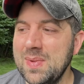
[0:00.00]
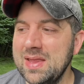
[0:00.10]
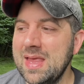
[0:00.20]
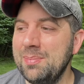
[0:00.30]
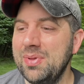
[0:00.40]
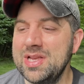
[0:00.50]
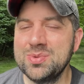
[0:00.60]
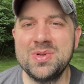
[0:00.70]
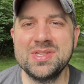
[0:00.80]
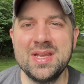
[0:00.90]
Man, that
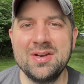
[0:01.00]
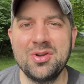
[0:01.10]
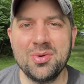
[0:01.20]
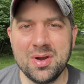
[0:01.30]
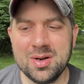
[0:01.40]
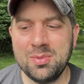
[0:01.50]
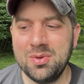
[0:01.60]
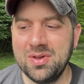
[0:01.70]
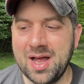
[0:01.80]
place was incredible.